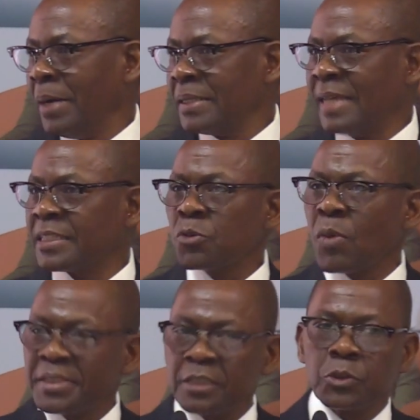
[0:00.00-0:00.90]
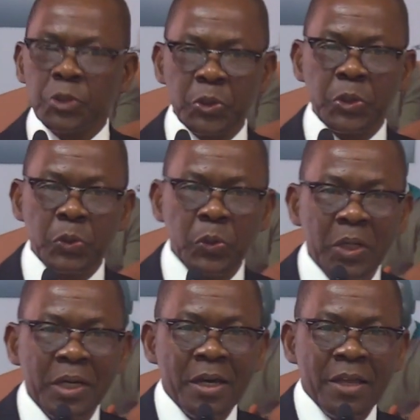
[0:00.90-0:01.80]
but I just wanted to show
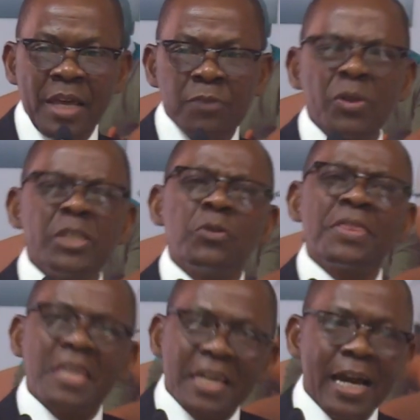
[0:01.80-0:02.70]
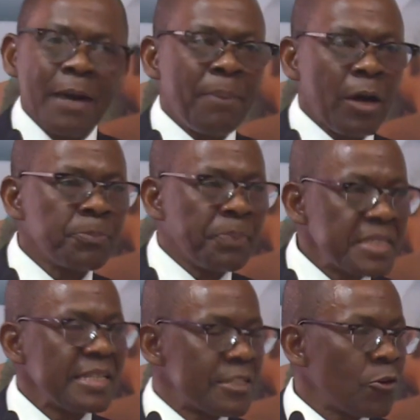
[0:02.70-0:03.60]
you that when you think about
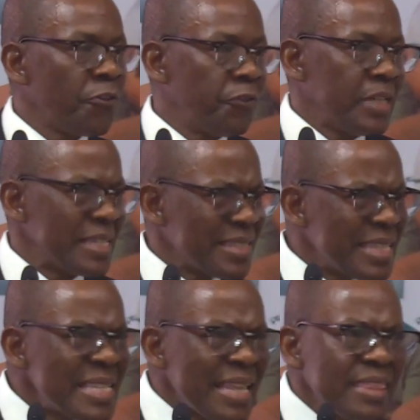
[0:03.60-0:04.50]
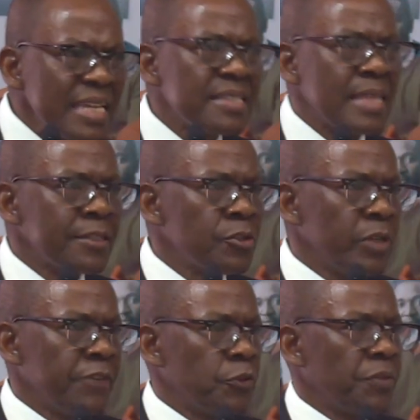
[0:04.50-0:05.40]
business confidence, these are things that
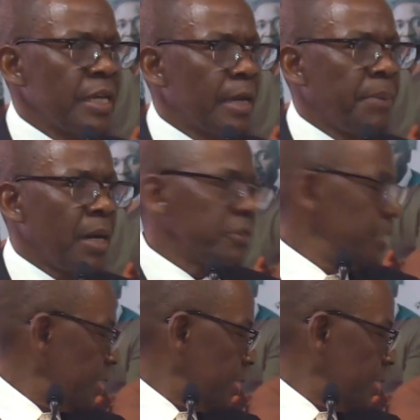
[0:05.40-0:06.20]
you have to think about.